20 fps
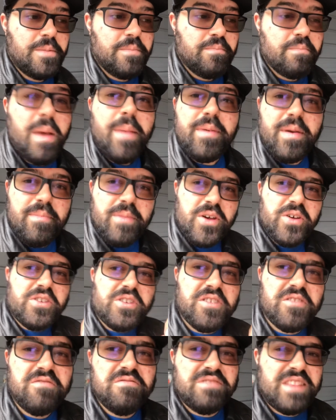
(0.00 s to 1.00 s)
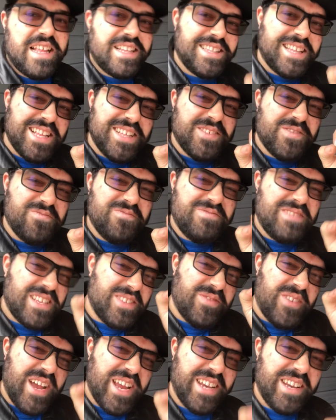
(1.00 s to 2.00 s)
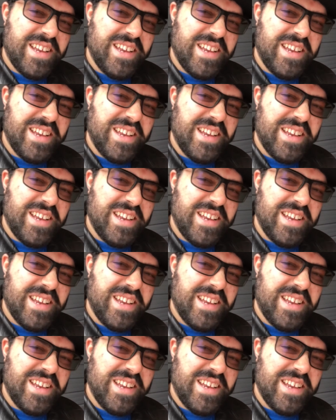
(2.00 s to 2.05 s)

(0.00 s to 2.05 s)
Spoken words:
Maybe $1 million. That's fine.